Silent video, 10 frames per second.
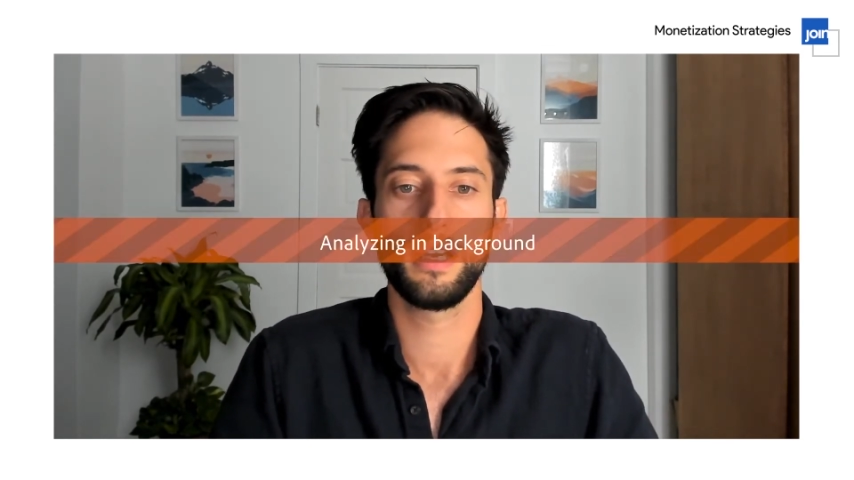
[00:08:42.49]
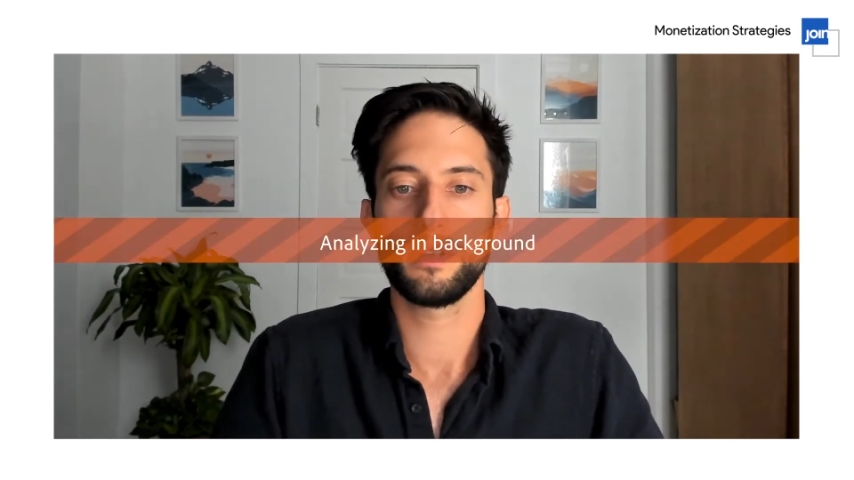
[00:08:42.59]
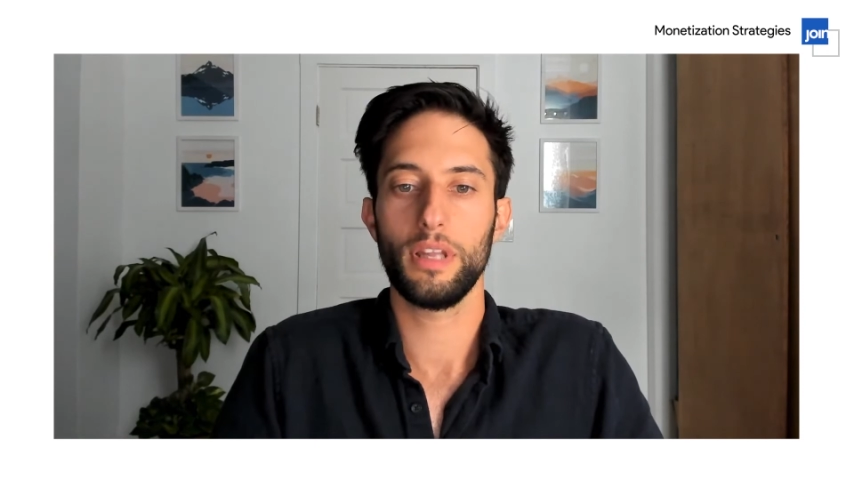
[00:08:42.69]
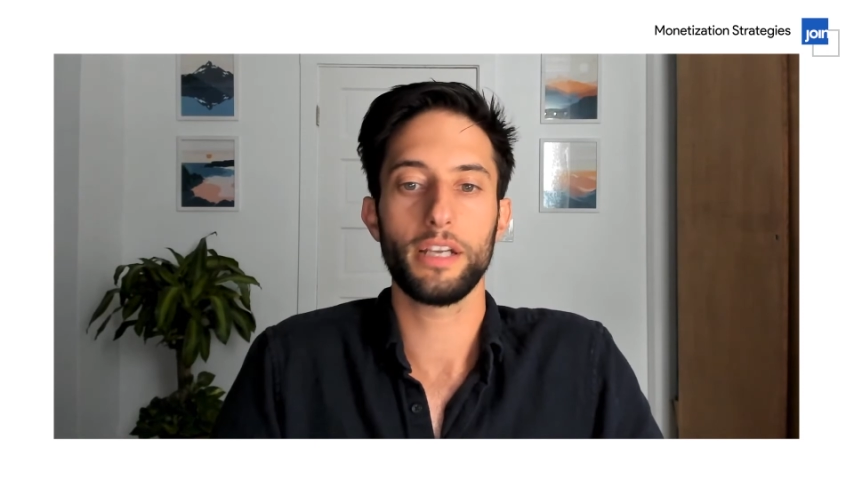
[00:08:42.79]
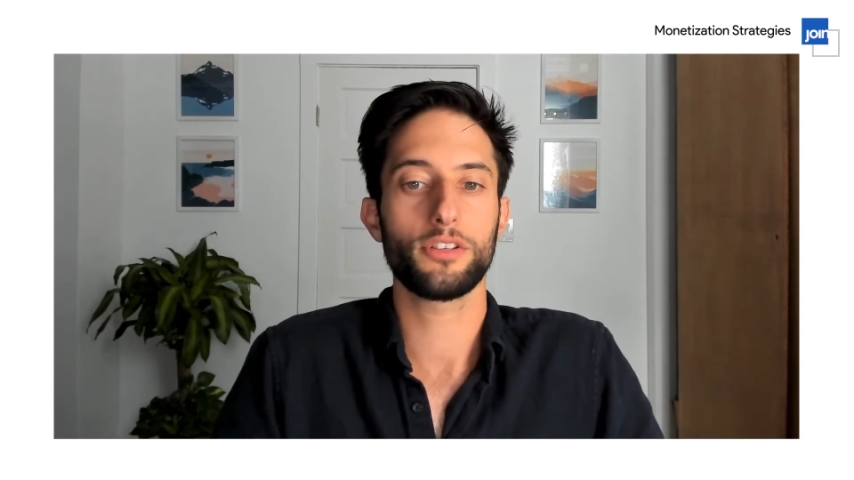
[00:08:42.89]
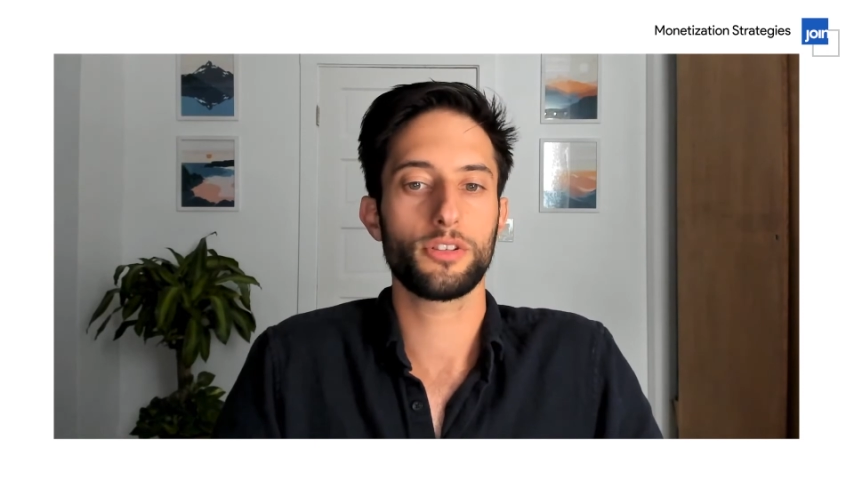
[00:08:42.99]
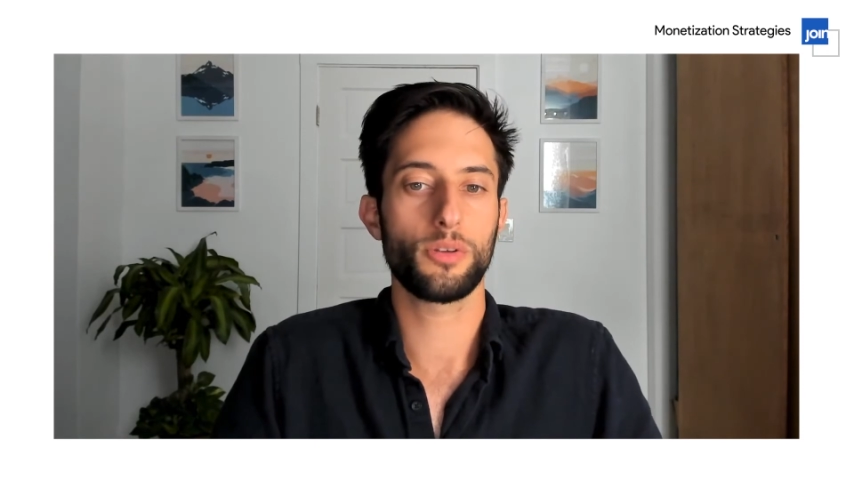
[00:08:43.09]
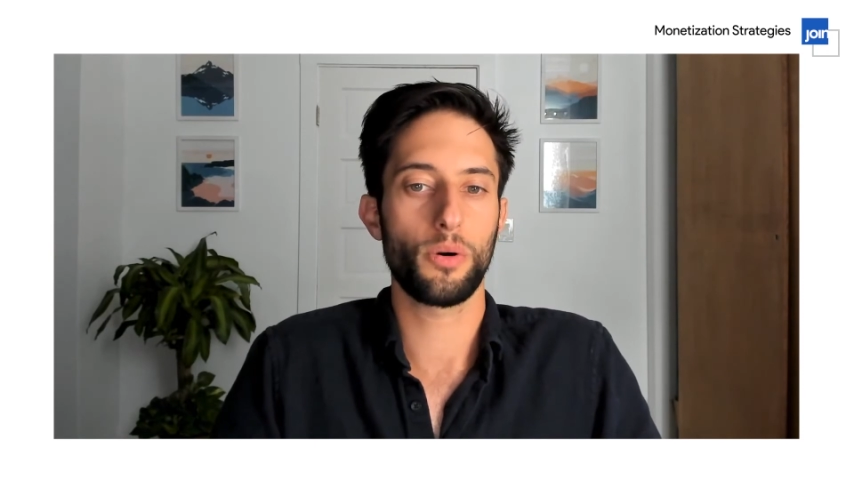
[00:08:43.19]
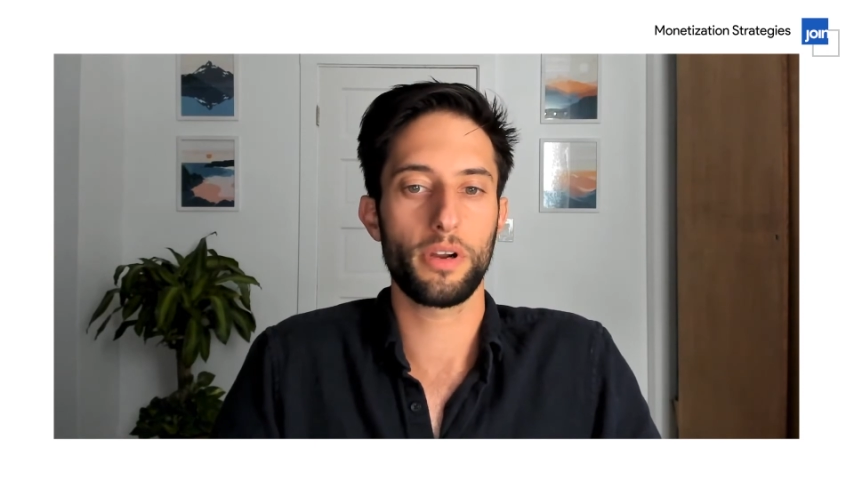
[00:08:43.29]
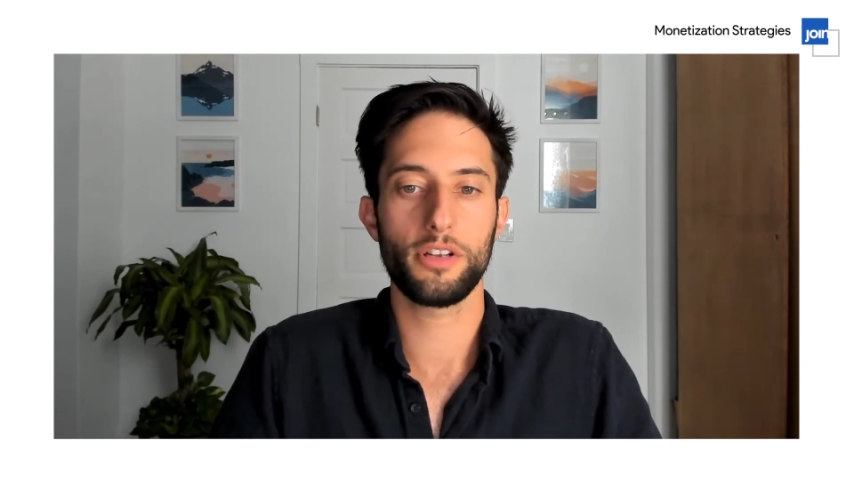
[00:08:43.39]
like
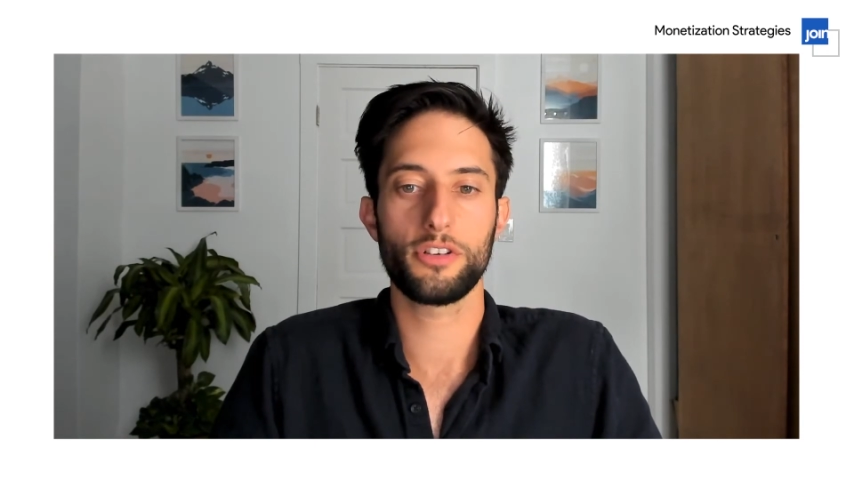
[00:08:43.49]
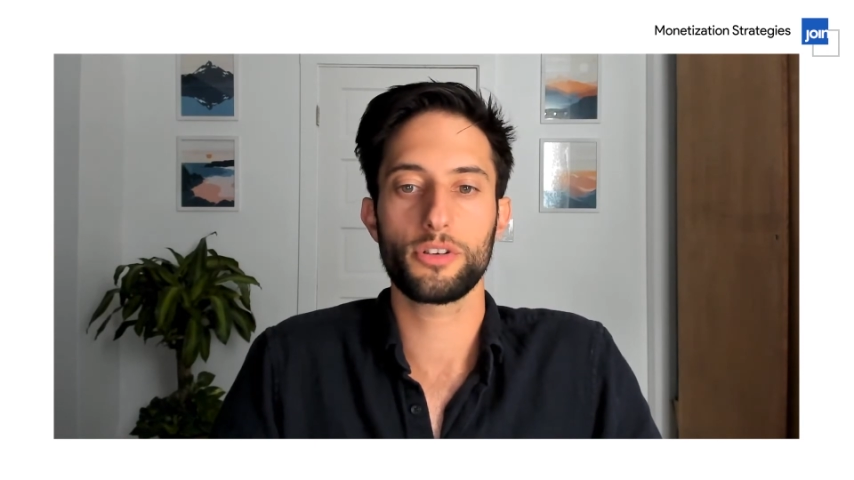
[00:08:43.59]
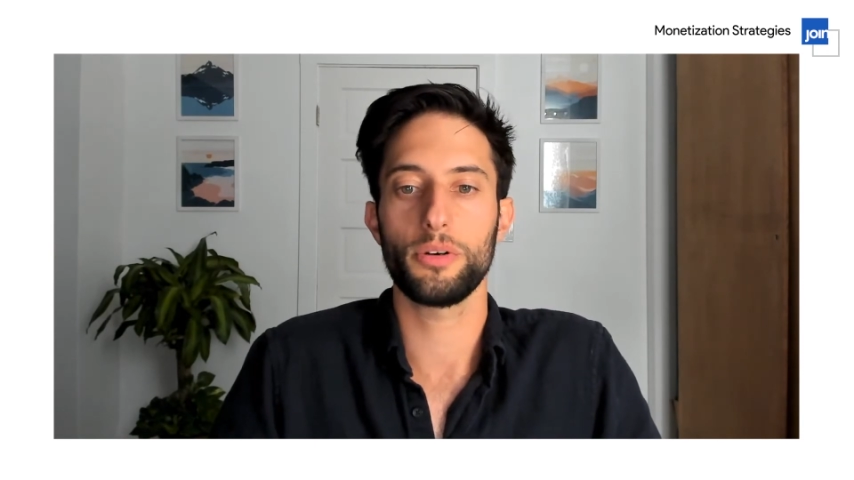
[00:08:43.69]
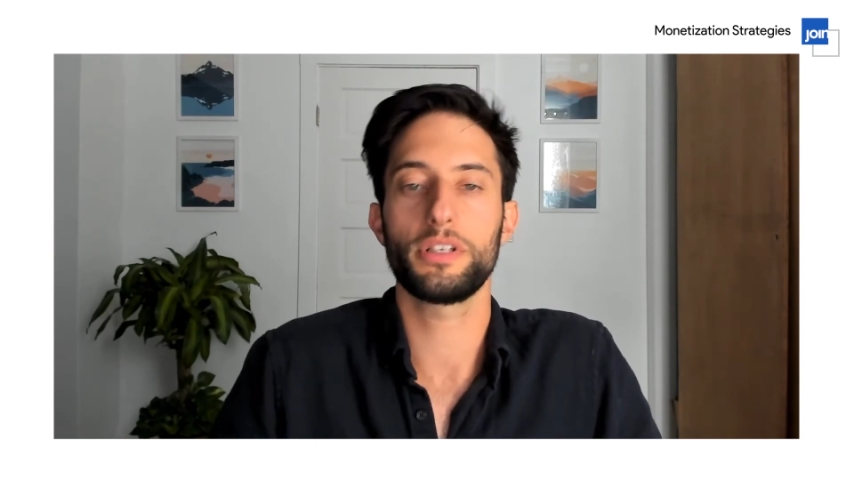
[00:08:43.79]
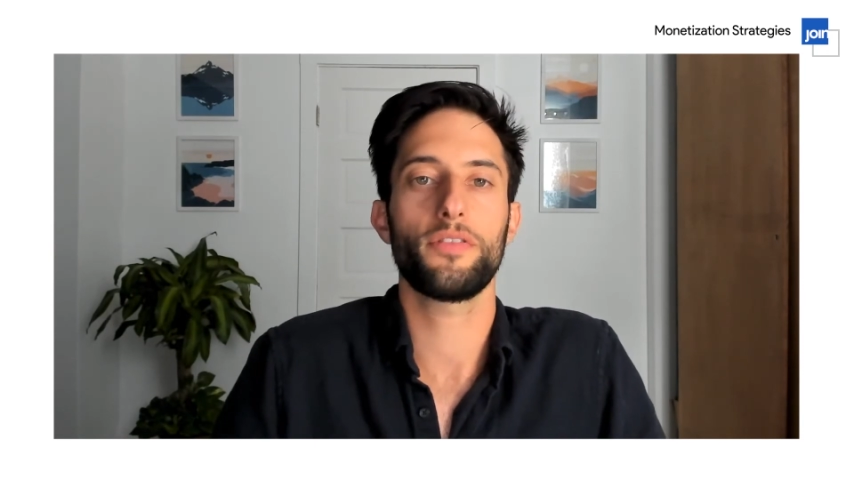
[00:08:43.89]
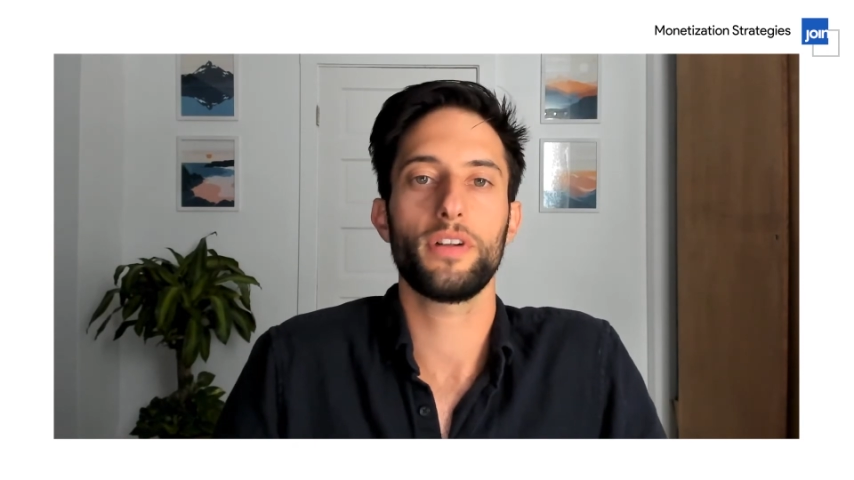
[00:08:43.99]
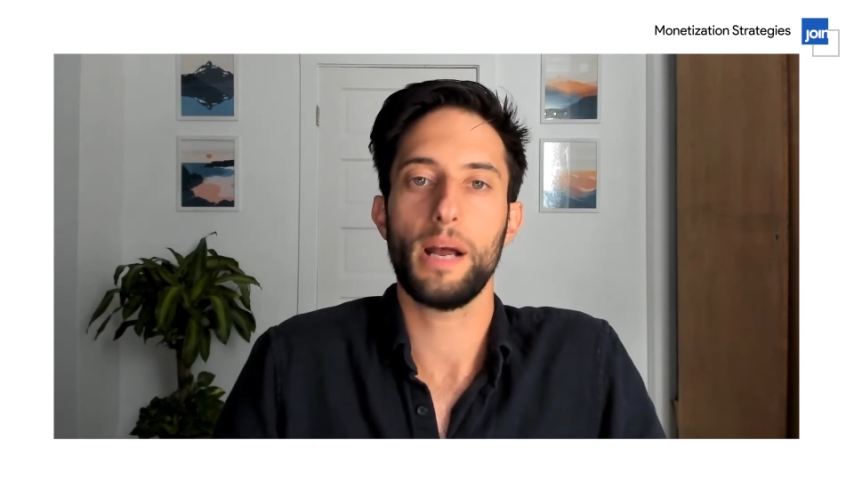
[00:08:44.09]
storage or different